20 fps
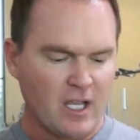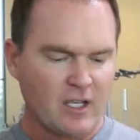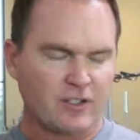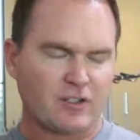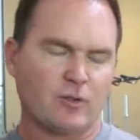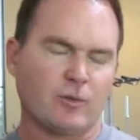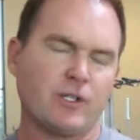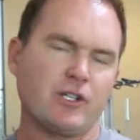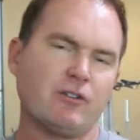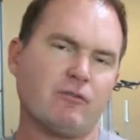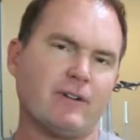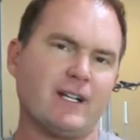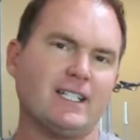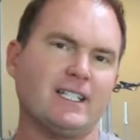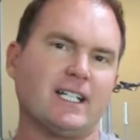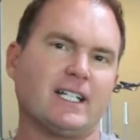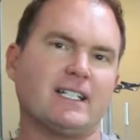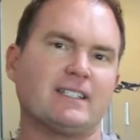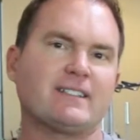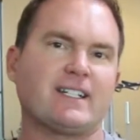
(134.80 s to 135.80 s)
So when you read
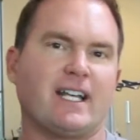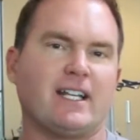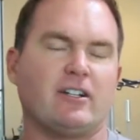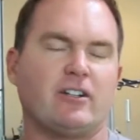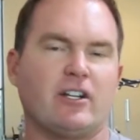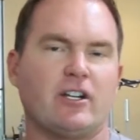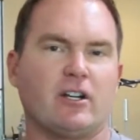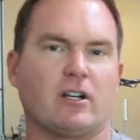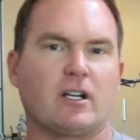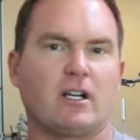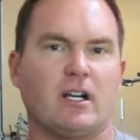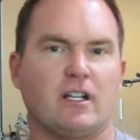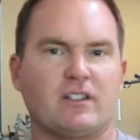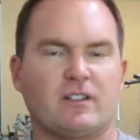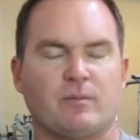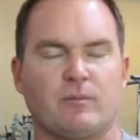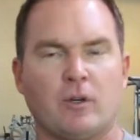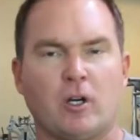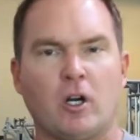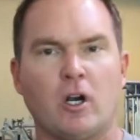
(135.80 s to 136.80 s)
the container to your
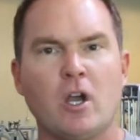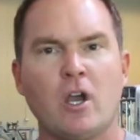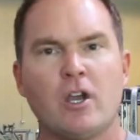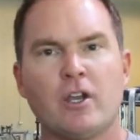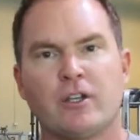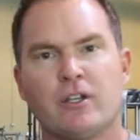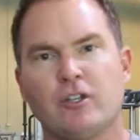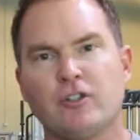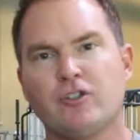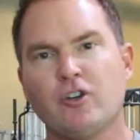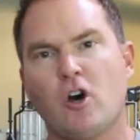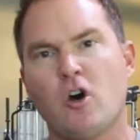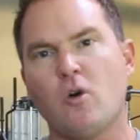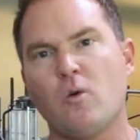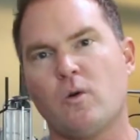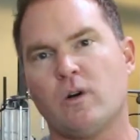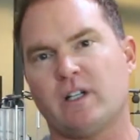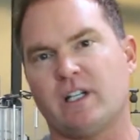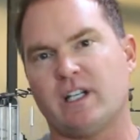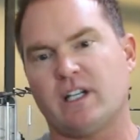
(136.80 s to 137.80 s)
customer, you don't
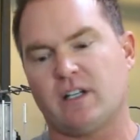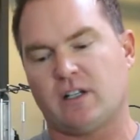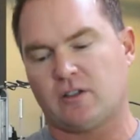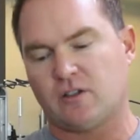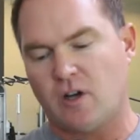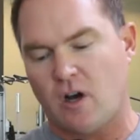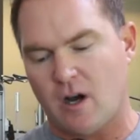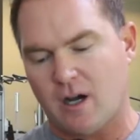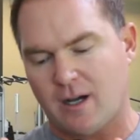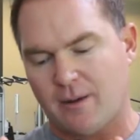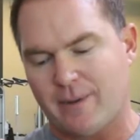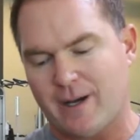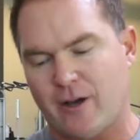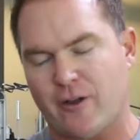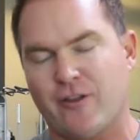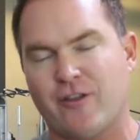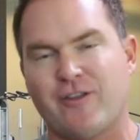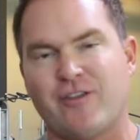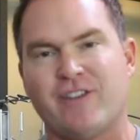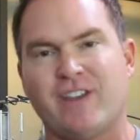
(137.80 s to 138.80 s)
want to talk
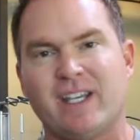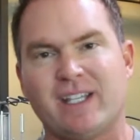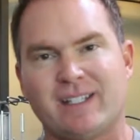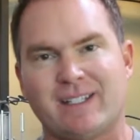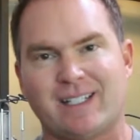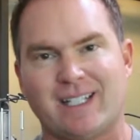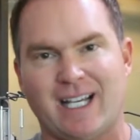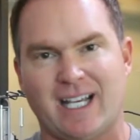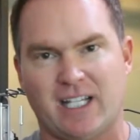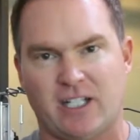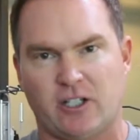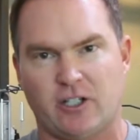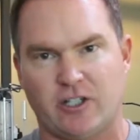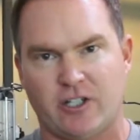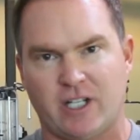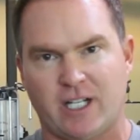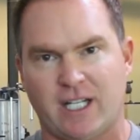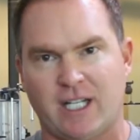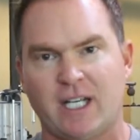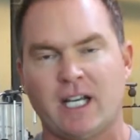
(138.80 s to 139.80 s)
about this
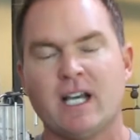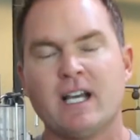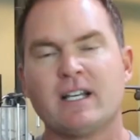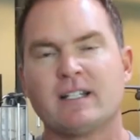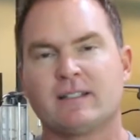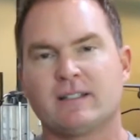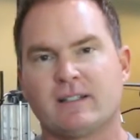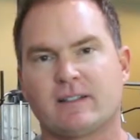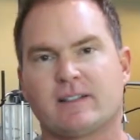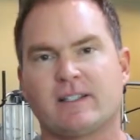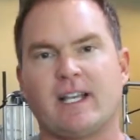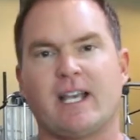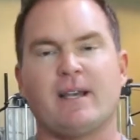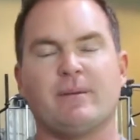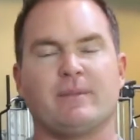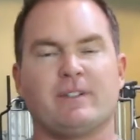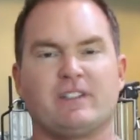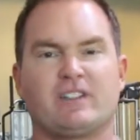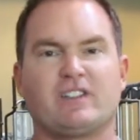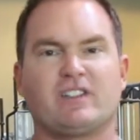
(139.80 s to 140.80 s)
energy the
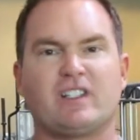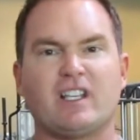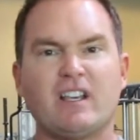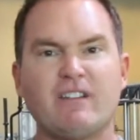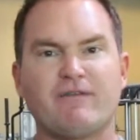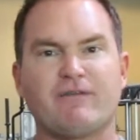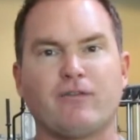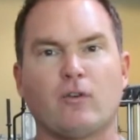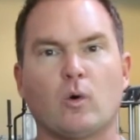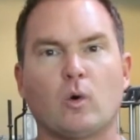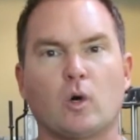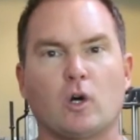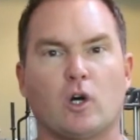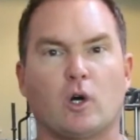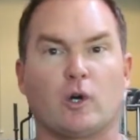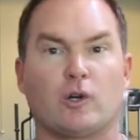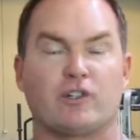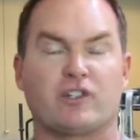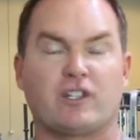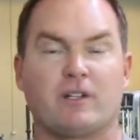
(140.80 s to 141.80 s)
same as C4
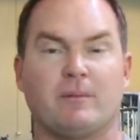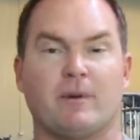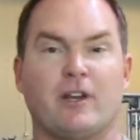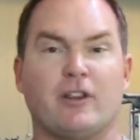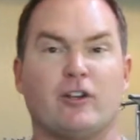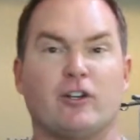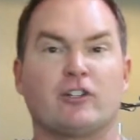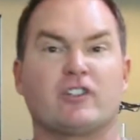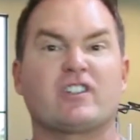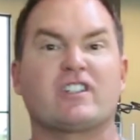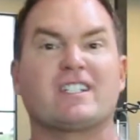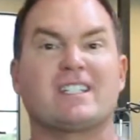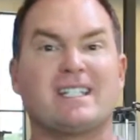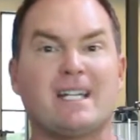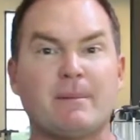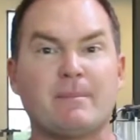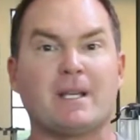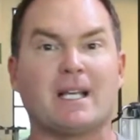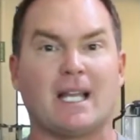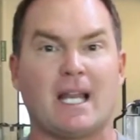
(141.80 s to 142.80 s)
or some other
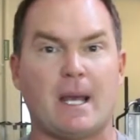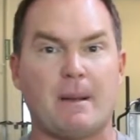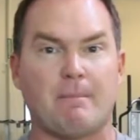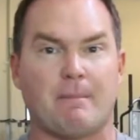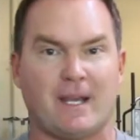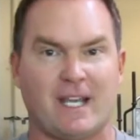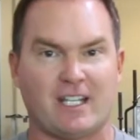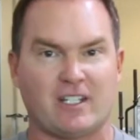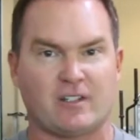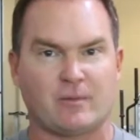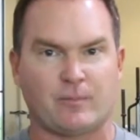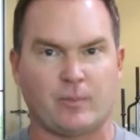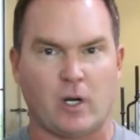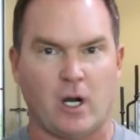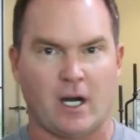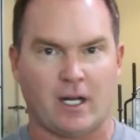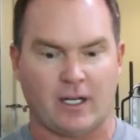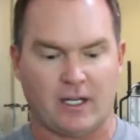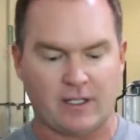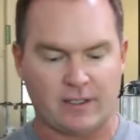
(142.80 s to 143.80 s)
stimulant-based
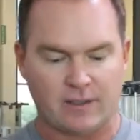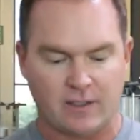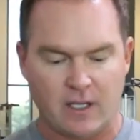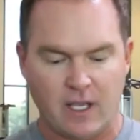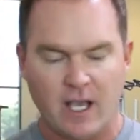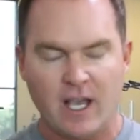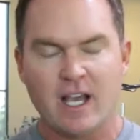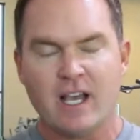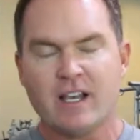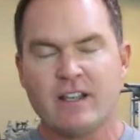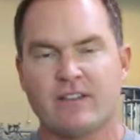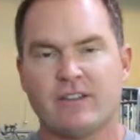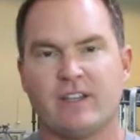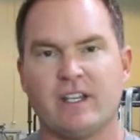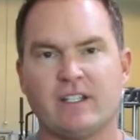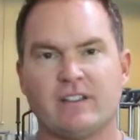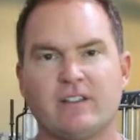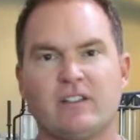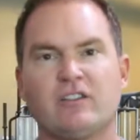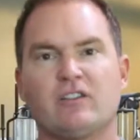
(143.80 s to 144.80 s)
products.
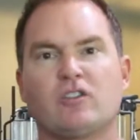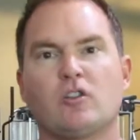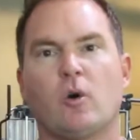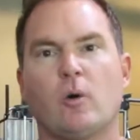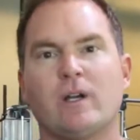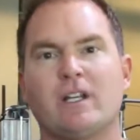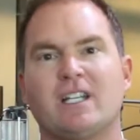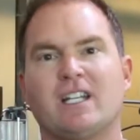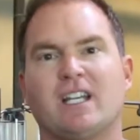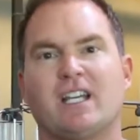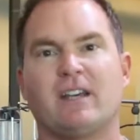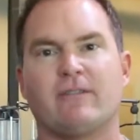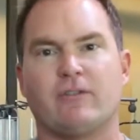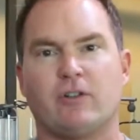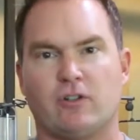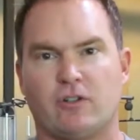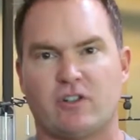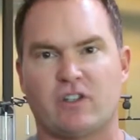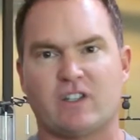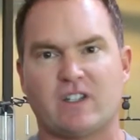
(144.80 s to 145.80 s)
This is going to give
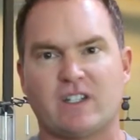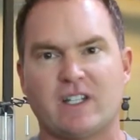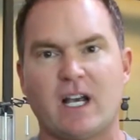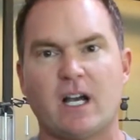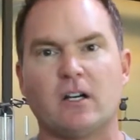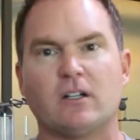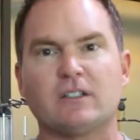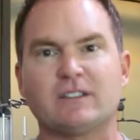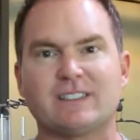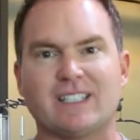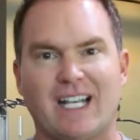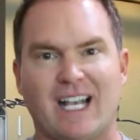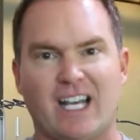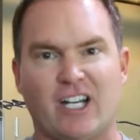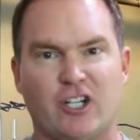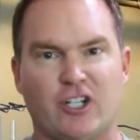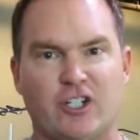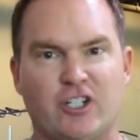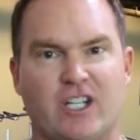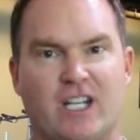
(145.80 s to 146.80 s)
your cells
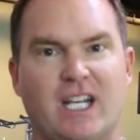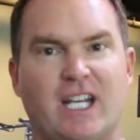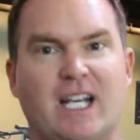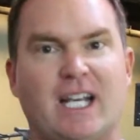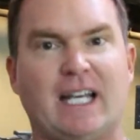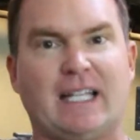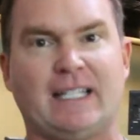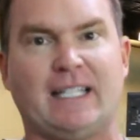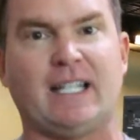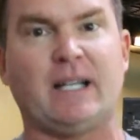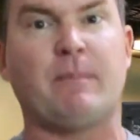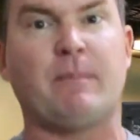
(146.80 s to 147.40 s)
energy and the